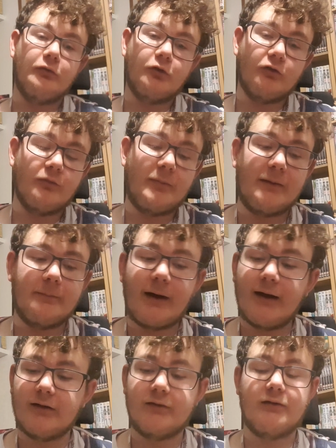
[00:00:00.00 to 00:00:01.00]
got a Big
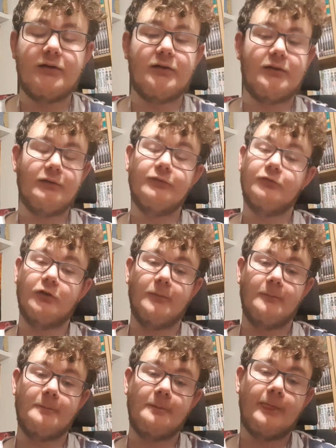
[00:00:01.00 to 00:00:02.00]
Mac from,